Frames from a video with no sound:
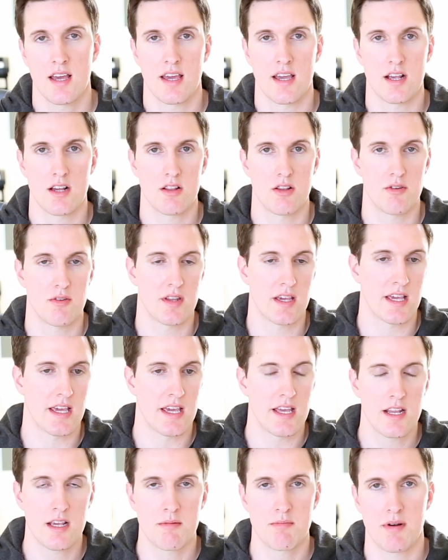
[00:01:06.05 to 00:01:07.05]
including
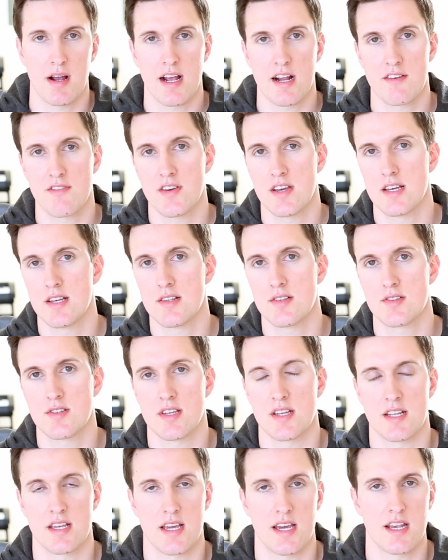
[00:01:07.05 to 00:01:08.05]
eating
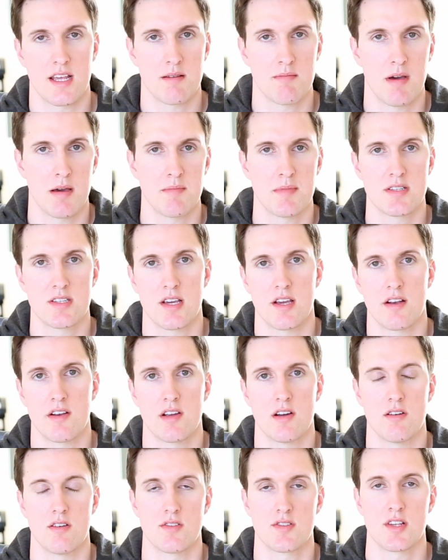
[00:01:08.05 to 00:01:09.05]
breakfast and getting my
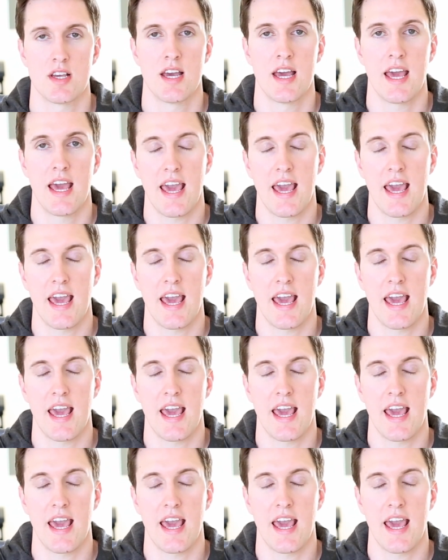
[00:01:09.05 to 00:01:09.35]
materials,